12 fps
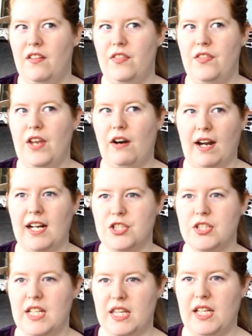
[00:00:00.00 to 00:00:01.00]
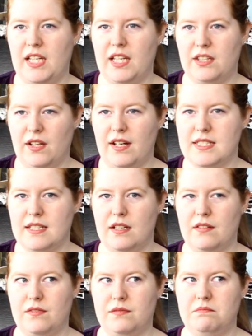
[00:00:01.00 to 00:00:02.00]
They're actually thinking thoughts
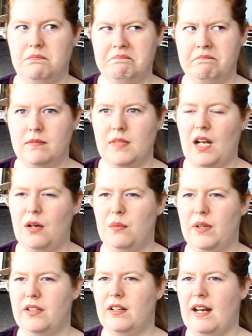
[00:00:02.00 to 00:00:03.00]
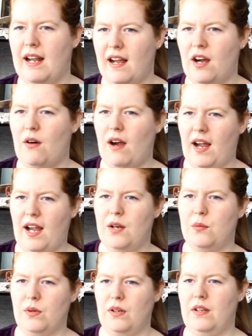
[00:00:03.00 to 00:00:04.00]
of, I wonder how
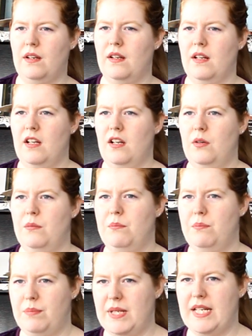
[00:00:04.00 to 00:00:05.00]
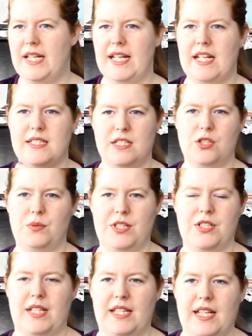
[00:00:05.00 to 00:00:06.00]
I would be in a
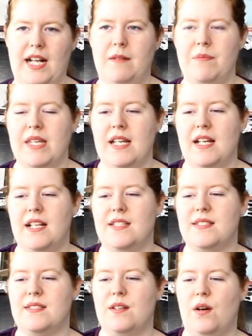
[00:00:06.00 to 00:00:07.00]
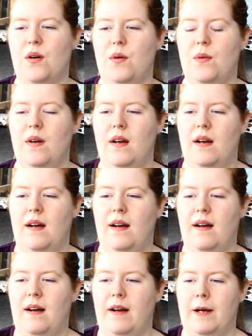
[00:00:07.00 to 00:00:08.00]
situation like that. And so,
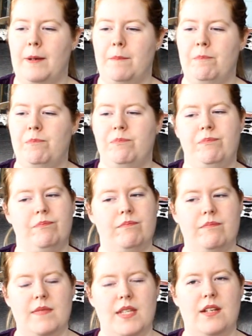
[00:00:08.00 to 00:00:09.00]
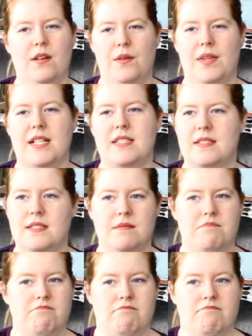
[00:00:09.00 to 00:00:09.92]
you know, that's